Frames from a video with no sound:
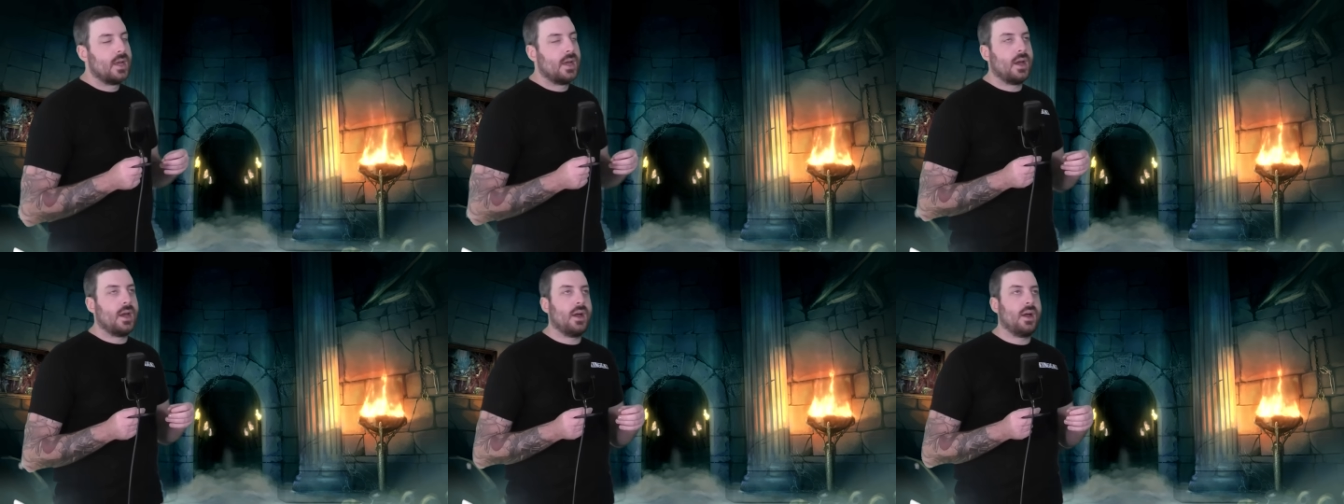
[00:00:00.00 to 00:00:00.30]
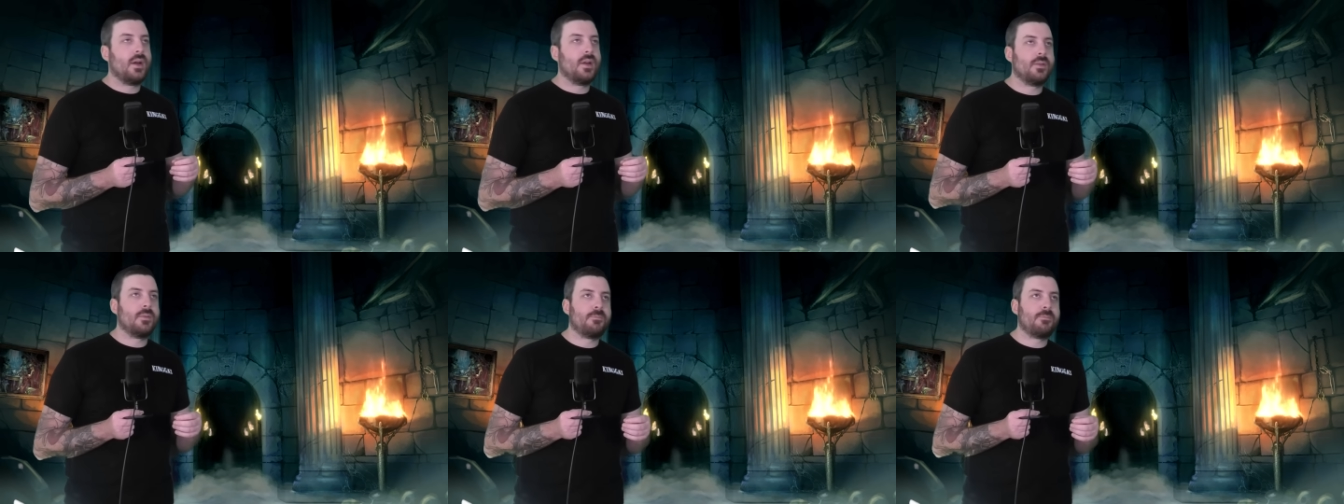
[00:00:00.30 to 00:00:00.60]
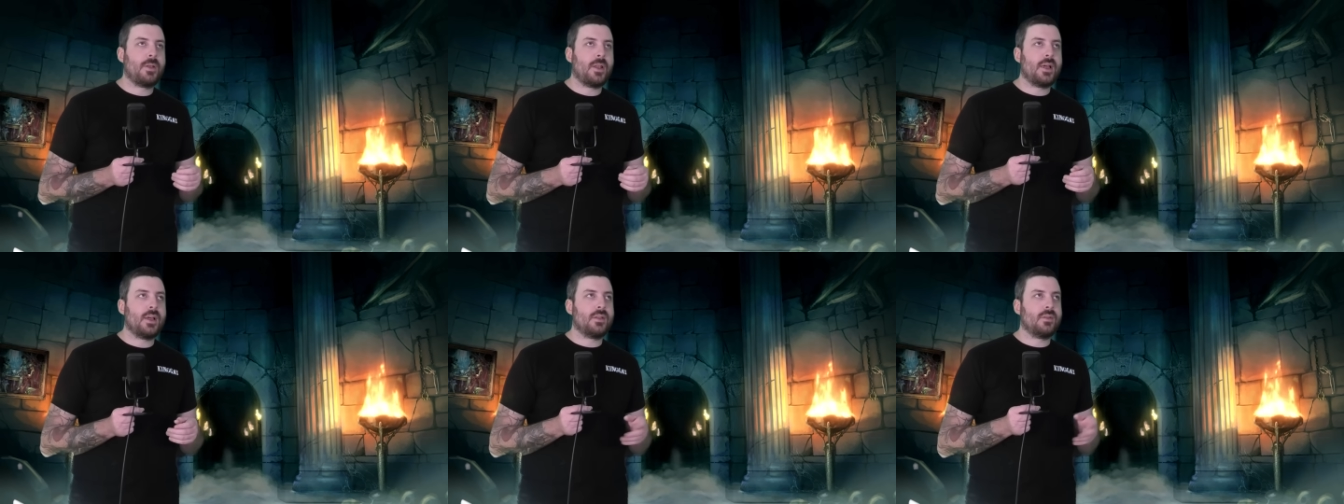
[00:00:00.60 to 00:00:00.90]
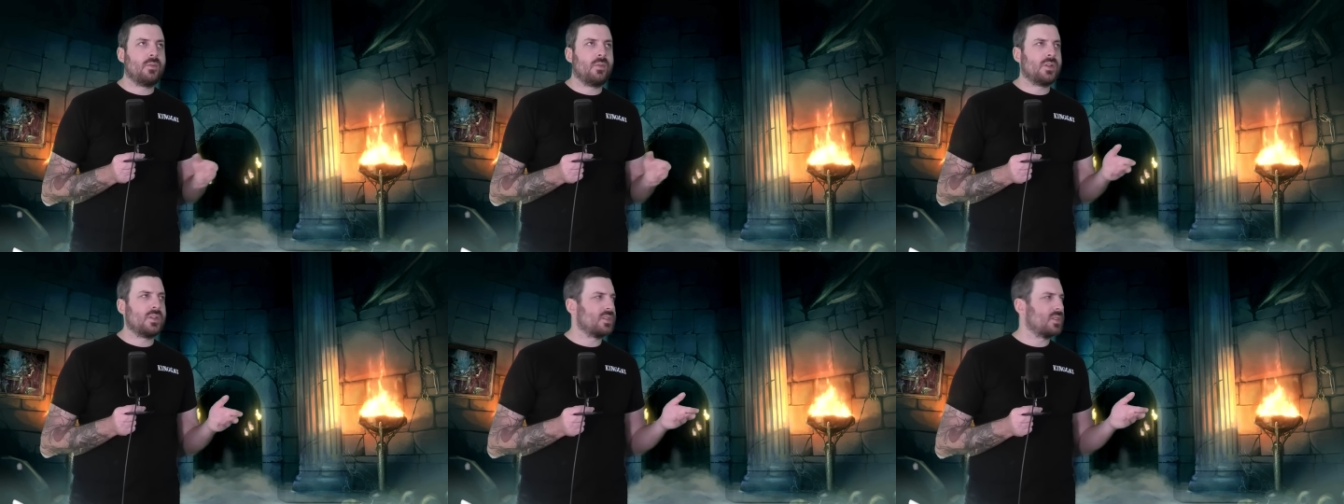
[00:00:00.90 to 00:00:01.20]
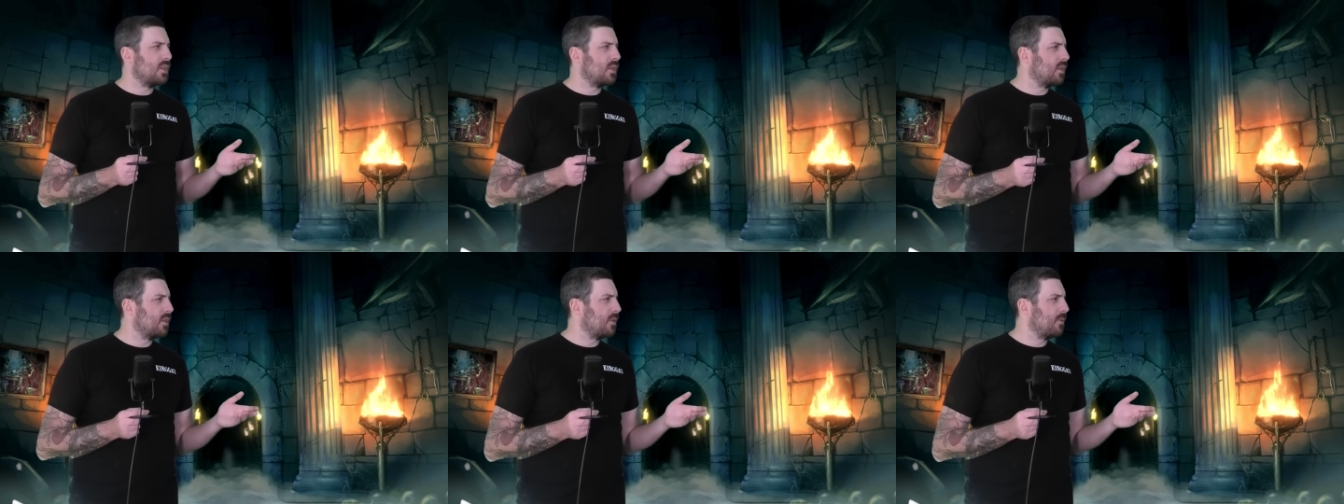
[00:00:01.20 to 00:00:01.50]
what
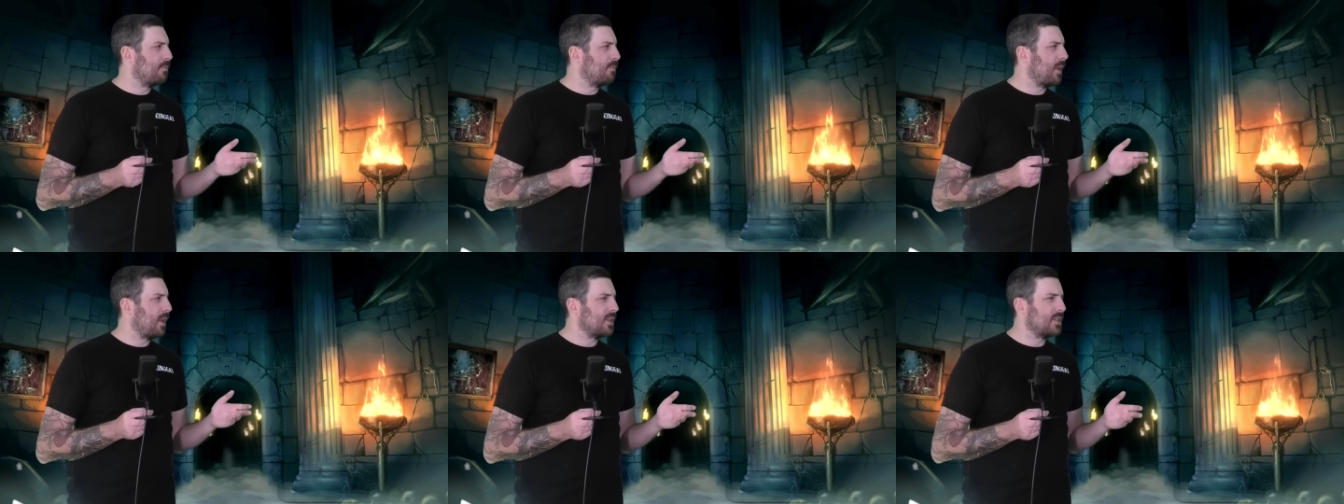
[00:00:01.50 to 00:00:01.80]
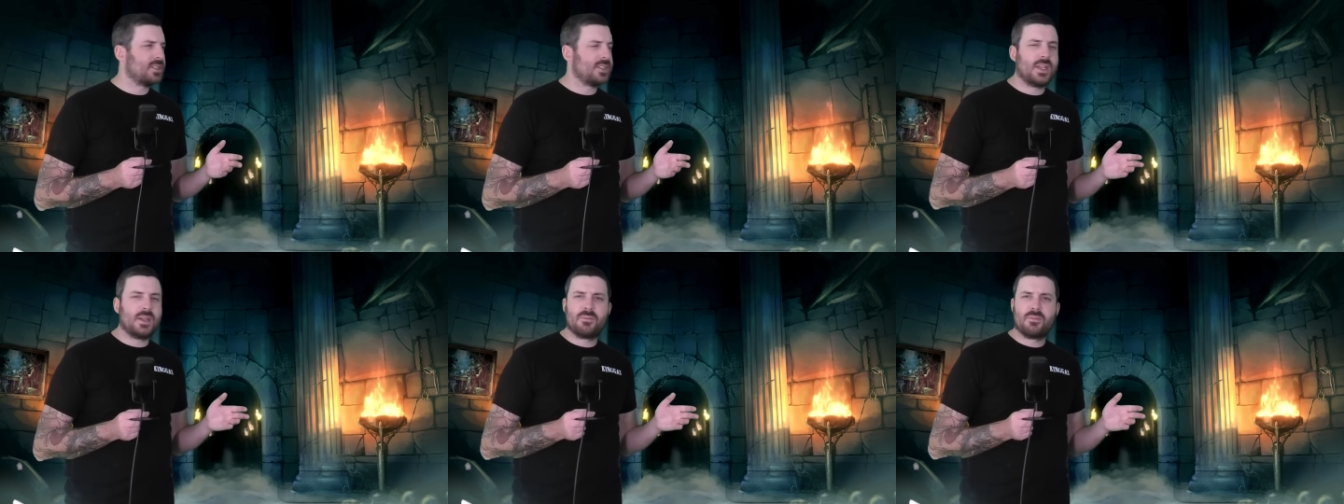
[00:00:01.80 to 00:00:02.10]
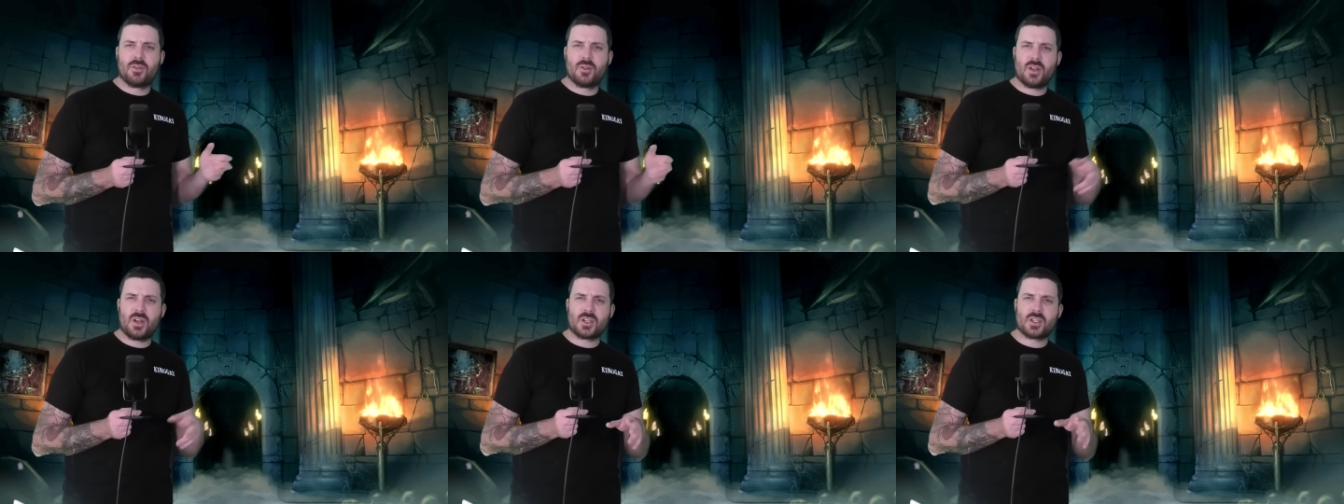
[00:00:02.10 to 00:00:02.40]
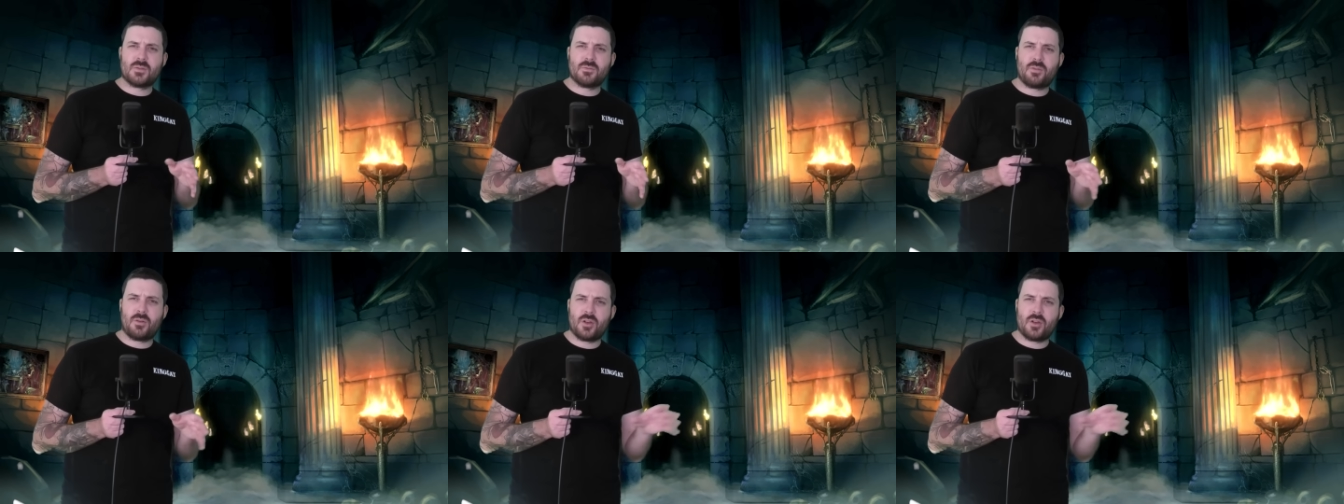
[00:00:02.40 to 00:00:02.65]
is it, the plus 10 production